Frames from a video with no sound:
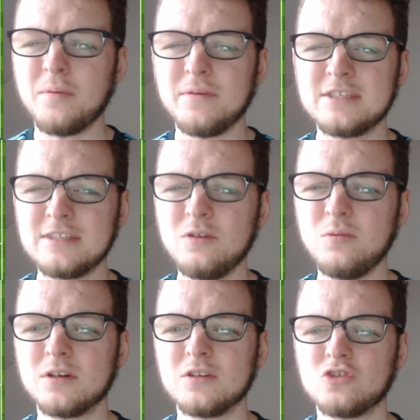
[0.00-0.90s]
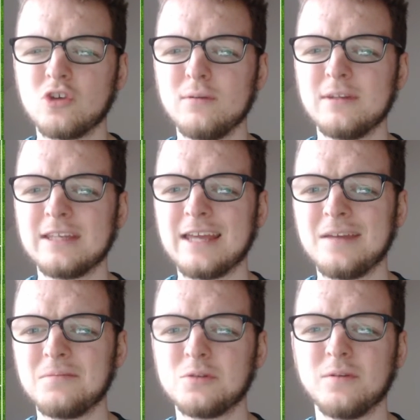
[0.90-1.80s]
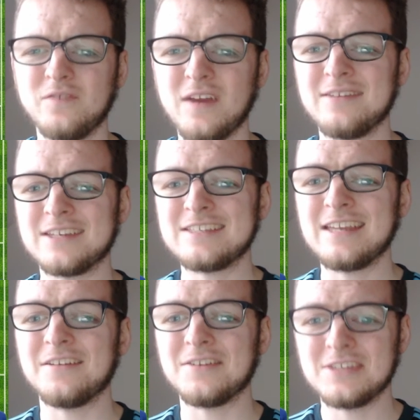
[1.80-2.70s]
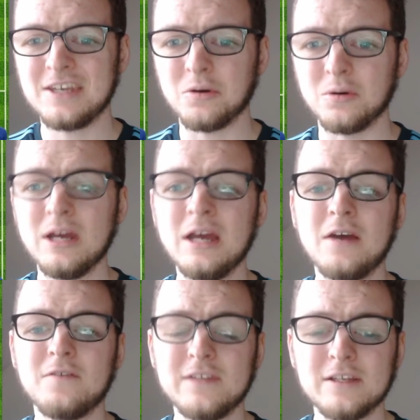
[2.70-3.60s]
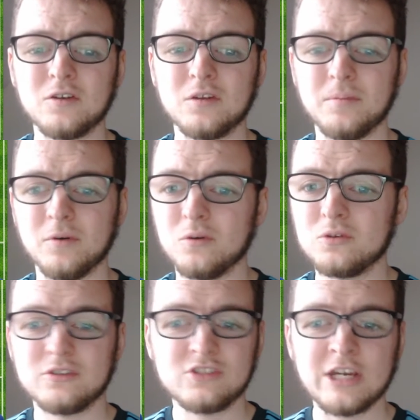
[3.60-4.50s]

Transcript: but we still were controlling the game to a fair extent until Villa got the ball.